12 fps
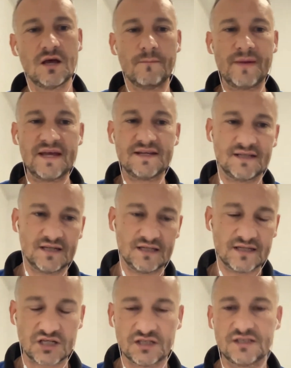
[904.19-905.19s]
based in
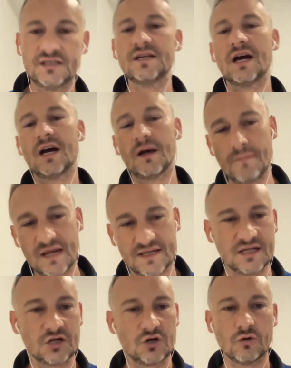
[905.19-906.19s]
Argentina,
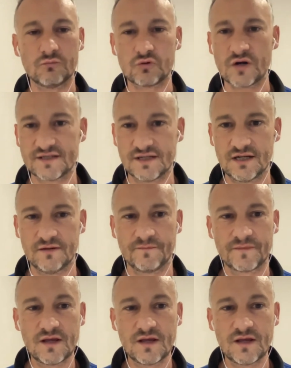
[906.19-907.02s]
Mexico, Brazil.